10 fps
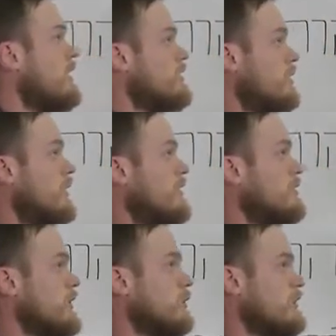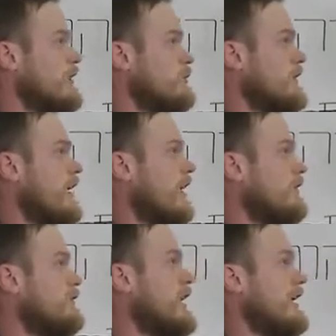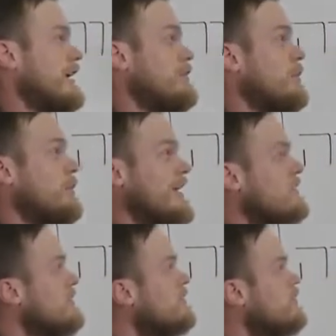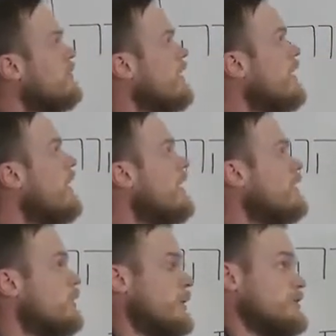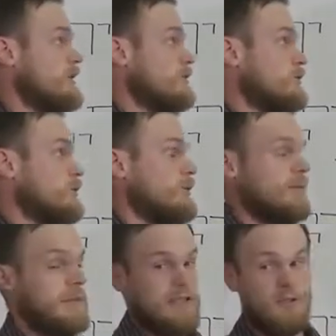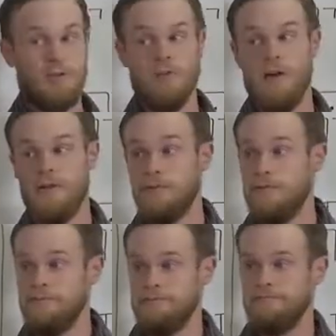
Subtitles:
So in the middle, we're left with aleph, hey, bait, which is the root that means to love.